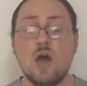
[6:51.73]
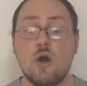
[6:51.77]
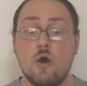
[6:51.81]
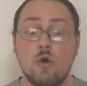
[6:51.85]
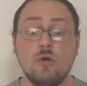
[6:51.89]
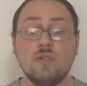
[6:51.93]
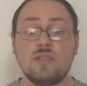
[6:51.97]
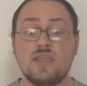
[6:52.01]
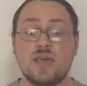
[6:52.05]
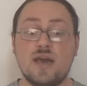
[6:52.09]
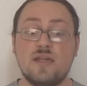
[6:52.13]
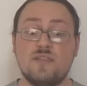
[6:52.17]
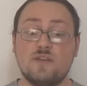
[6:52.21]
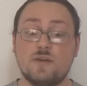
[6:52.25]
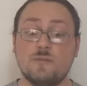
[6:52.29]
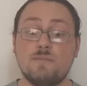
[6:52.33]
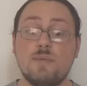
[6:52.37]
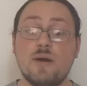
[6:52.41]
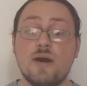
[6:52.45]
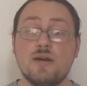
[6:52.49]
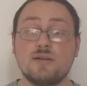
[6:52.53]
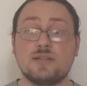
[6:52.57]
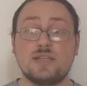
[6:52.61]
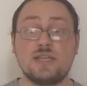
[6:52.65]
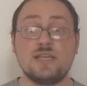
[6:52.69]
All the other
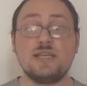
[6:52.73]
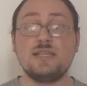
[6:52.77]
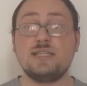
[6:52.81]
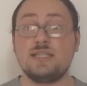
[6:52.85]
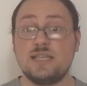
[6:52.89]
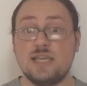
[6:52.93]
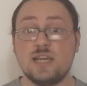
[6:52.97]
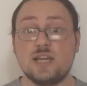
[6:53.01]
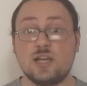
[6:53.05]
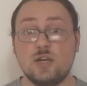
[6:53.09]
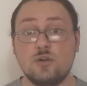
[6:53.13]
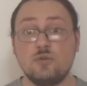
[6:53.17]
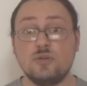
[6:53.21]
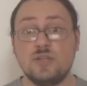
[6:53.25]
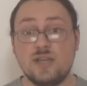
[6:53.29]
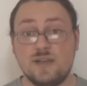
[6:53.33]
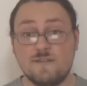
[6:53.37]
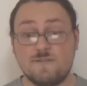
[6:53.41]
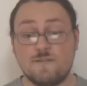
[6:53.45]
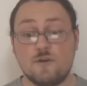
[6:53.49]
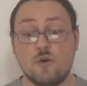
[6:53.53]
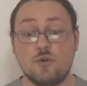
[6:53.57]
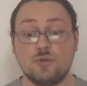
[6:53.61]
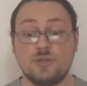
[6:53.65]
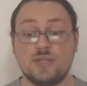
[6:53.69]
parties,
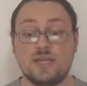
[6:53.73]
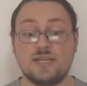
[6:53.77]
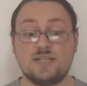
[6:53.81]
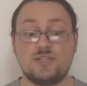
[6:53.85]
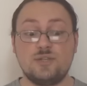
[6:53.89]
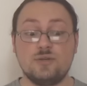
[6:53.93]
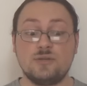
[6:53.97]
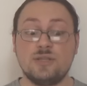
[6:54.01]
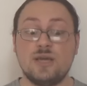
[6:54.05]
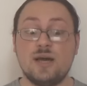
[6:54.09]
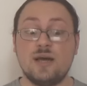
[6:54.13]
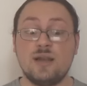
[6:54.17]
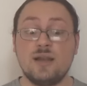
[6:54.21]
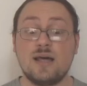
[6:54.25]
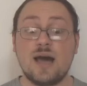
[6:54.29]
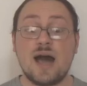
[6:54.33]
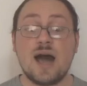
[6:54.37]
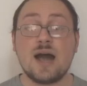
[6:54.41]
including Front National,